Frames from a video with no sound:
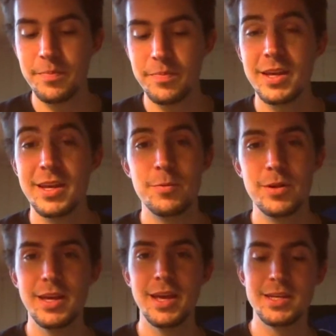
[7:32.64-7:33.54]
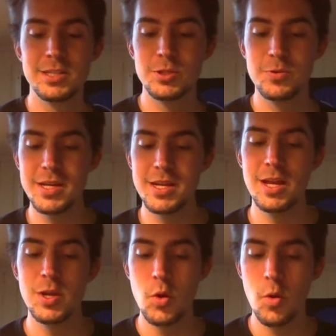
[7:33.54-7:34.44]
He really exuded
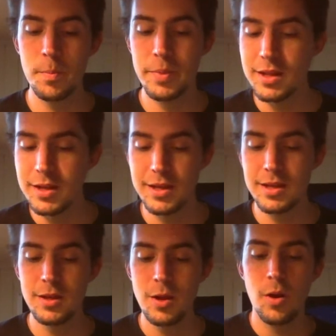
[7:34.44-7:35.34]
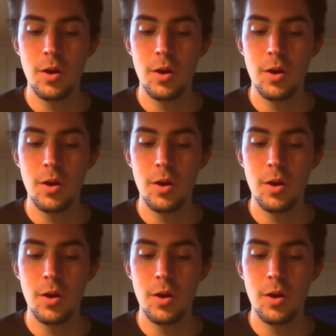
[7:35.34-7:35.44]
nobility,